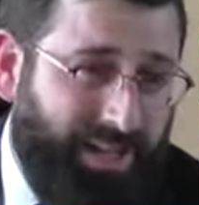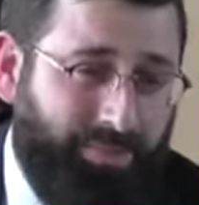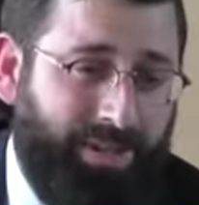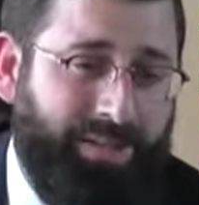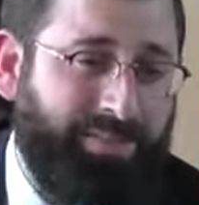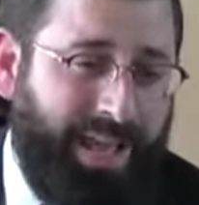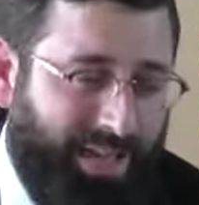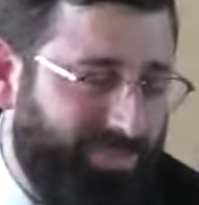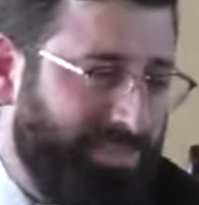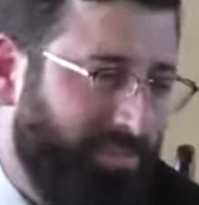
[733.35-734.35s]
I'm not even
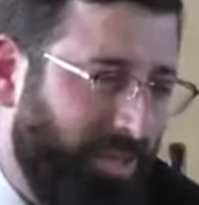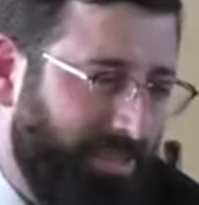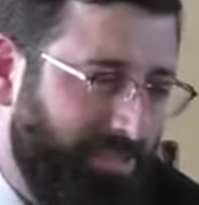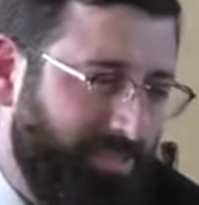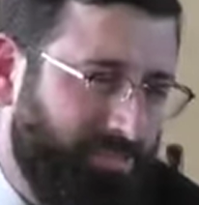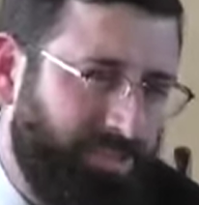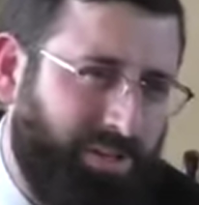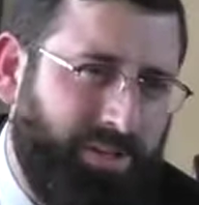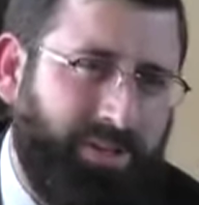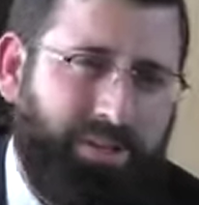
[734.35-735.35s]
half as smart as him, so...